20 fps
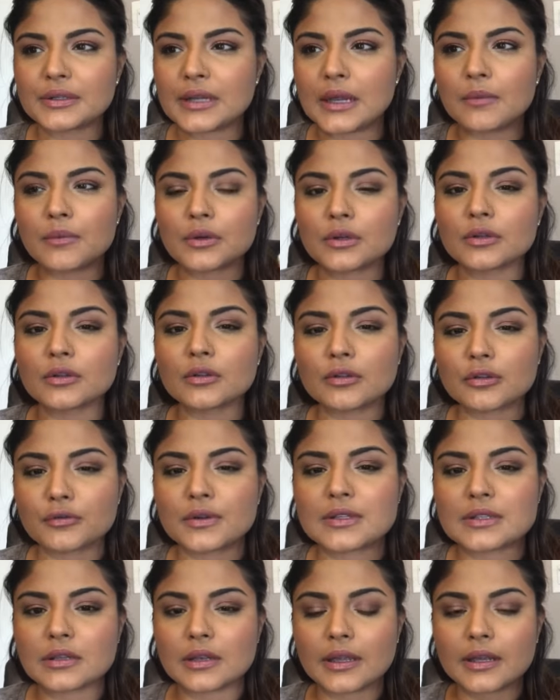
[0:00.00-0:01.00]
and I wouldn't look
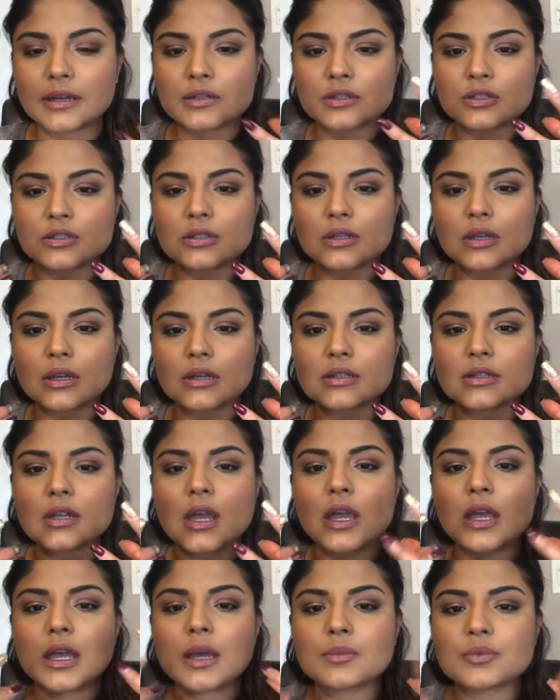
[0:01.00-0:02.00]
greasy. Like, it just gets
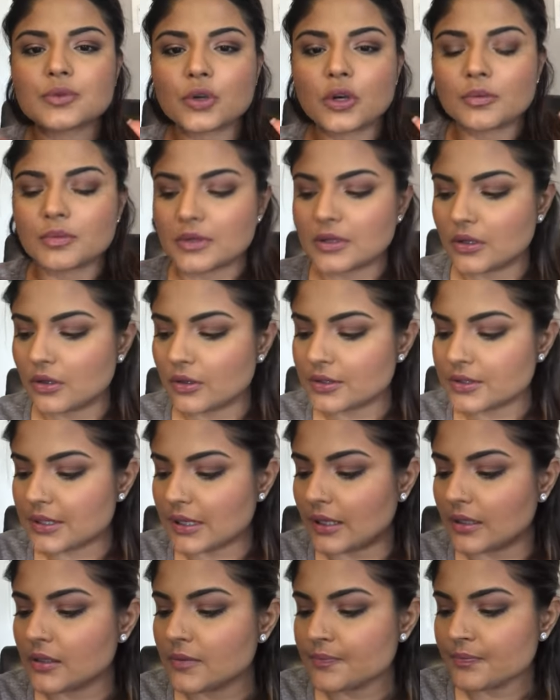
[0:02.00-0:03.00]
absorbed in your
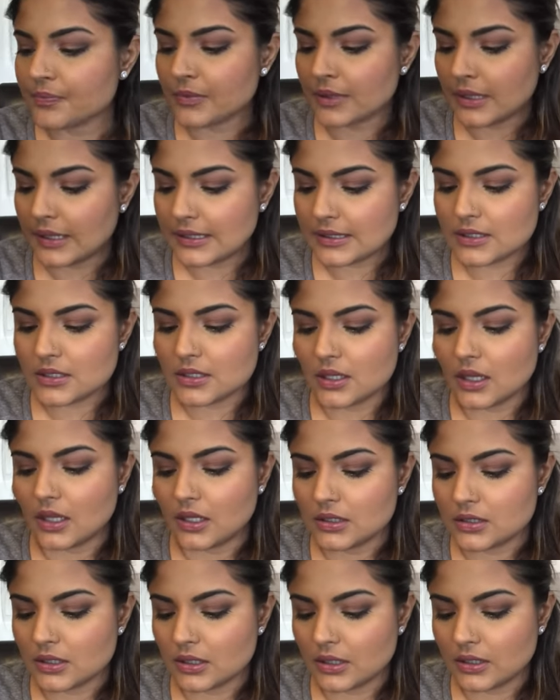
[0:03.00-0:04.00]
skin. It
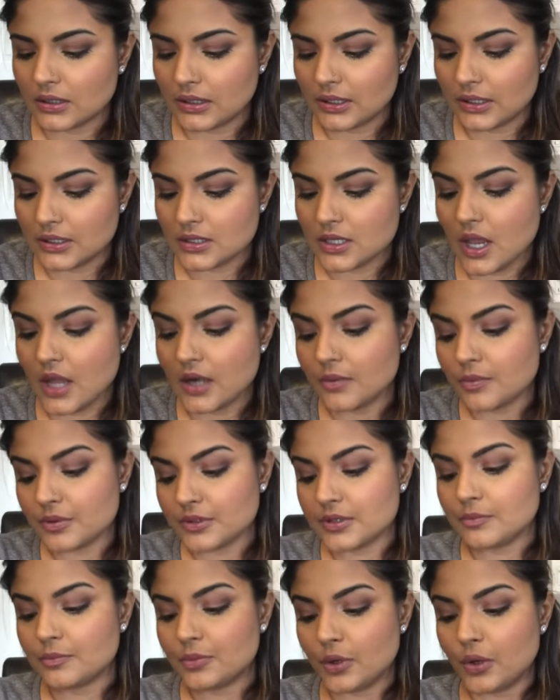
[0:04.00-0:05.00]
says it is
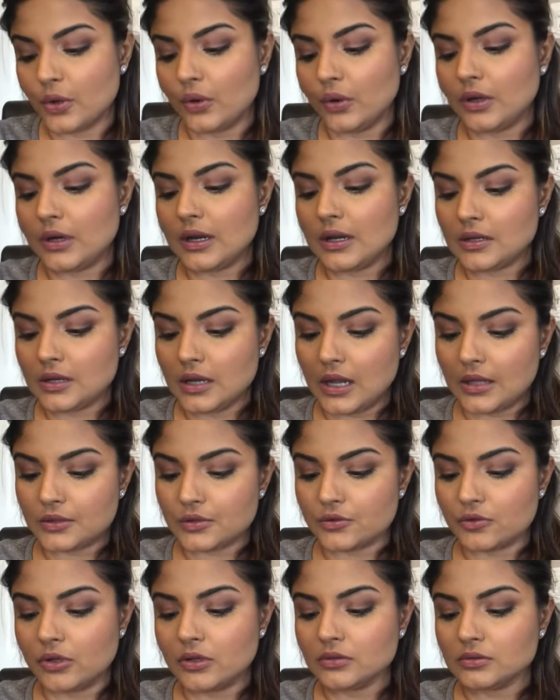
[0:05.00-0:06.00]
100% pure and
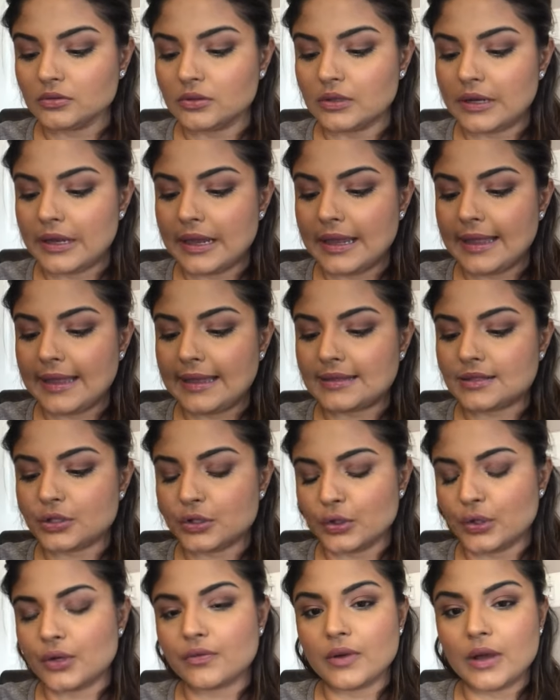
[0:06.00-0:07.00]
natural and
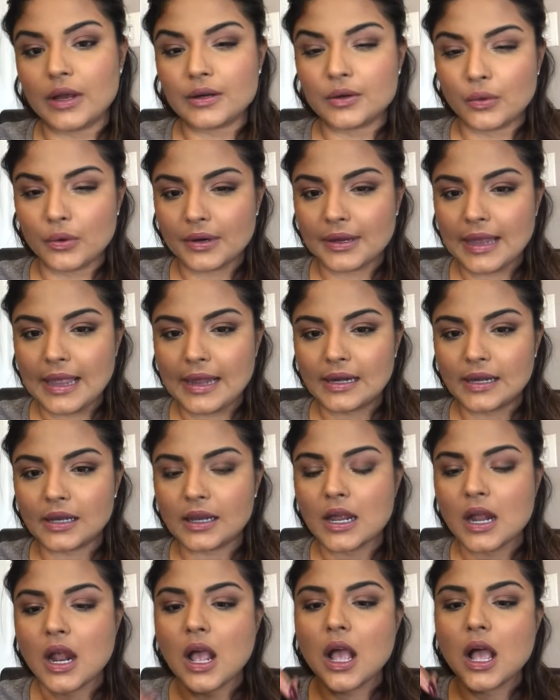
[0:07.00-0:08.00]
certified
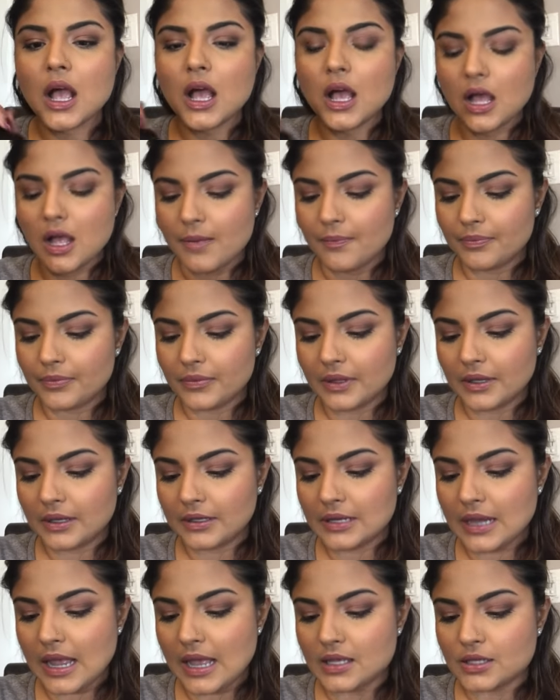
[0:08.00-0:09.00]
organic.
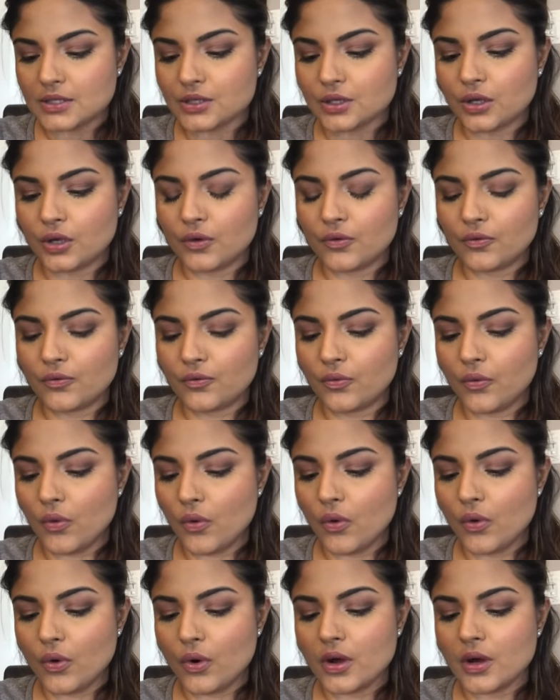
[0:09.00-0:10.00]
It has
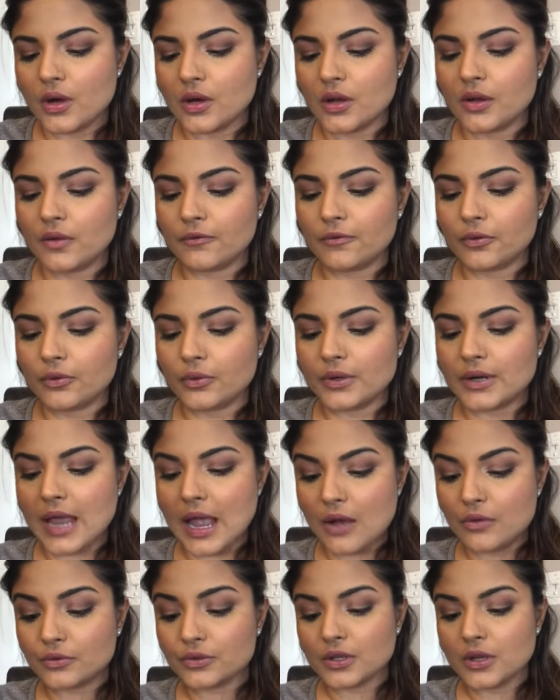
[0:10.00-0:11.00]
4 fluid
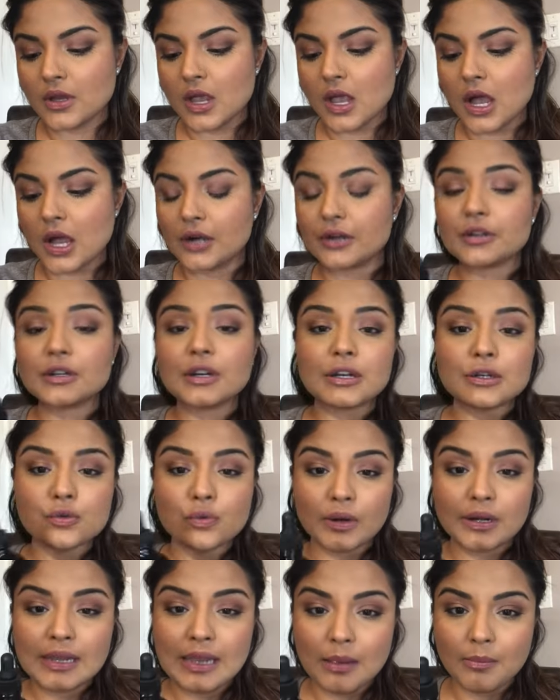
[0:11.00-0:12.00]
ounces,
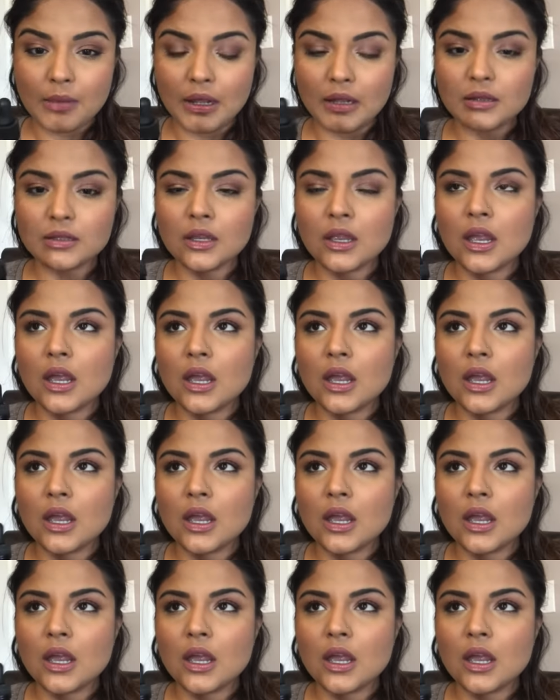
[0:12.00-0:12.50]
120 ml